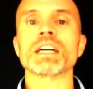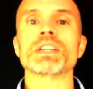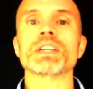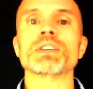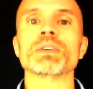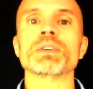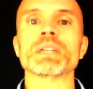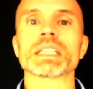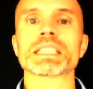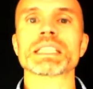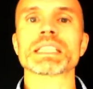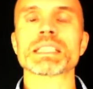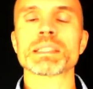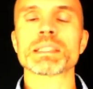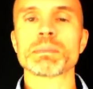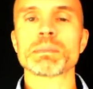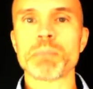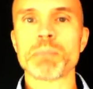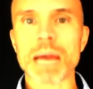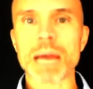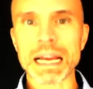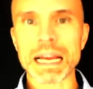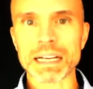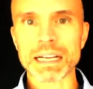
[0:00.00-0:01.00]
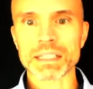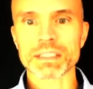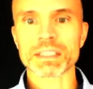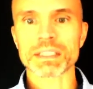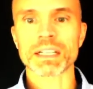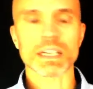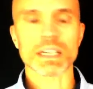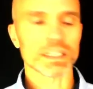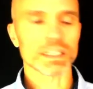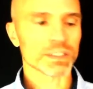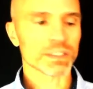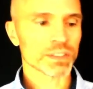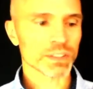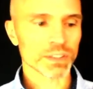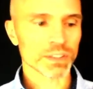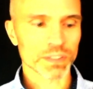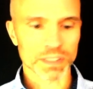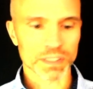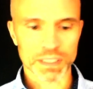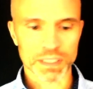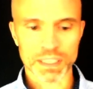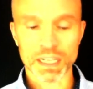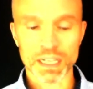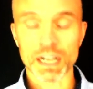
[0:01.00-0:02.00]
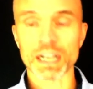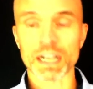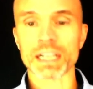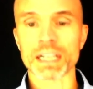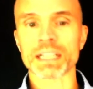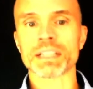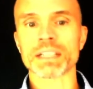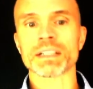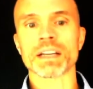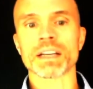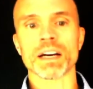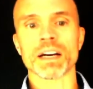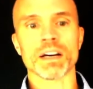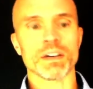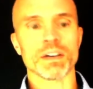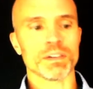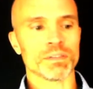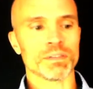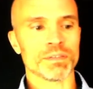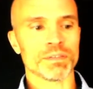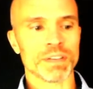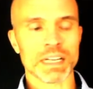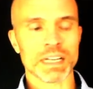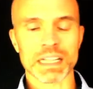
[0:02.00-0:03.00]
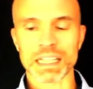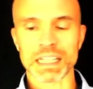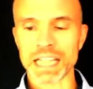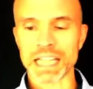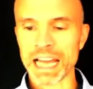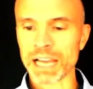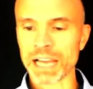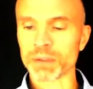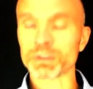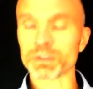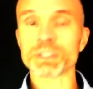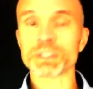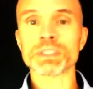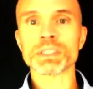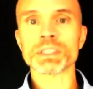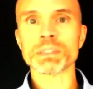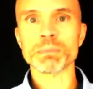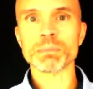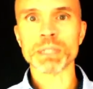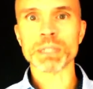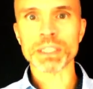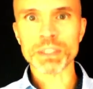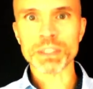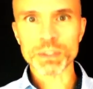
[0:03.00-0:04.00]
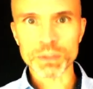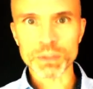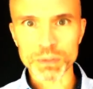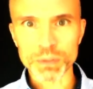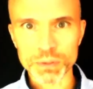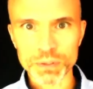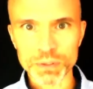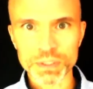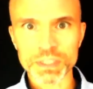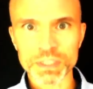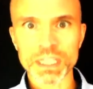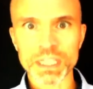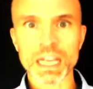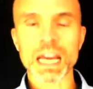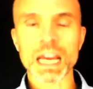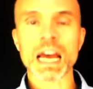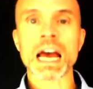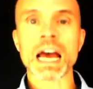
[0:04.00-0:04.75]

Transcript: you expect a certain kind of language to be used.